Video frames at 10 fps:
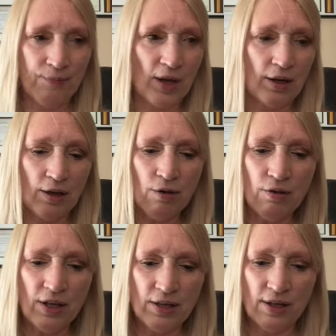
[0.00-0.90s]
Another
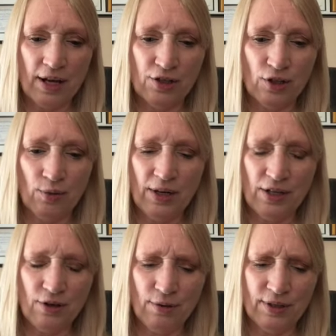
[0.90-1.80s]
thing that I do, and I
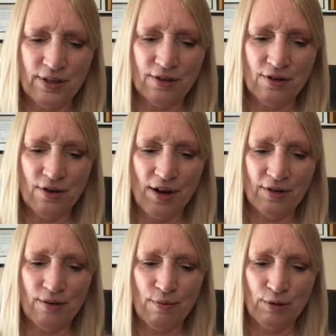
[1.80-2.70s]
know it's
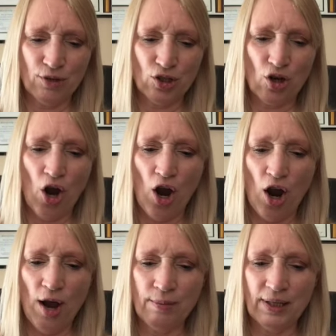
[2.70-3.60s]
not the most
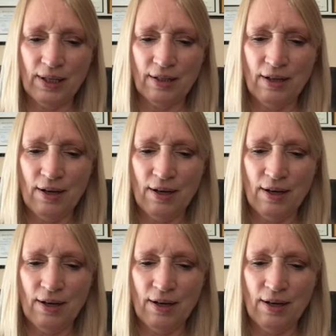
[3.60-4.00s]
common